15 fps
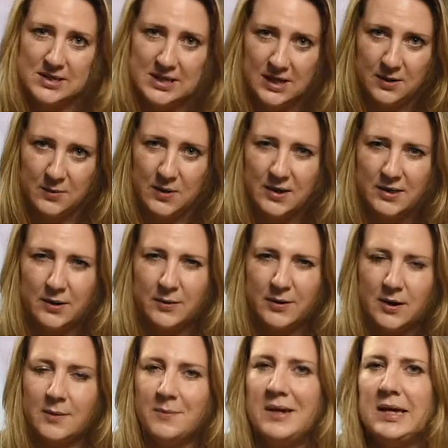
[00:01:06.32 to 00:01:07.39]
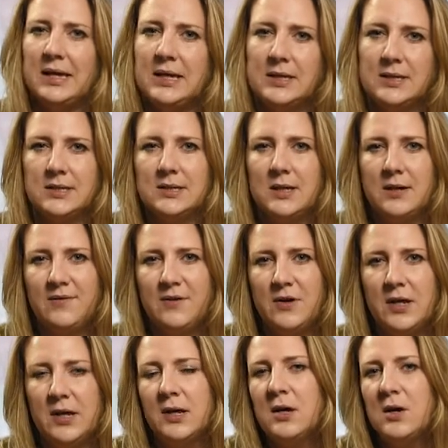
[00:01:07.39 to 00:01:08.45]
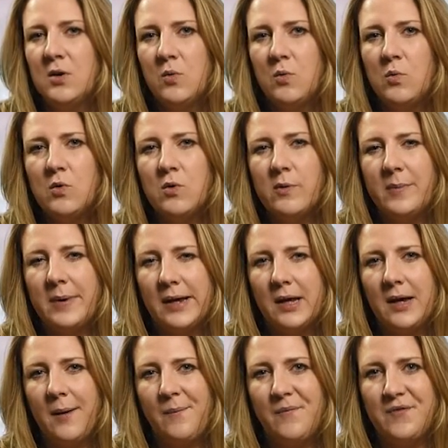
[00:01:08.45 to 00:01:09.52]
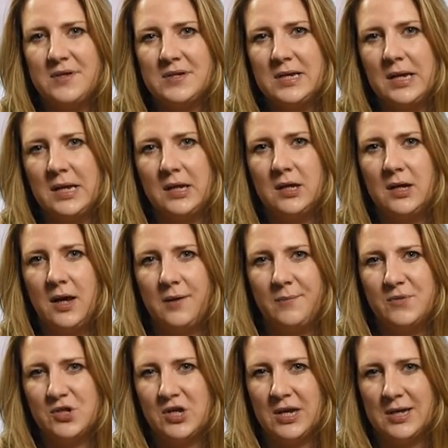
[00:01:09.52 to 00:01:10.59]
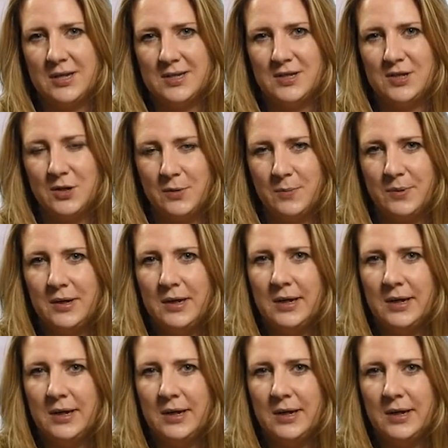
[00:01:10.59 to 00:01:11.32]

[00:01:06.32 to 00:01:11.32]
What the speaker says: here, what I think we're going to make is a very warming, comforting chicken soup,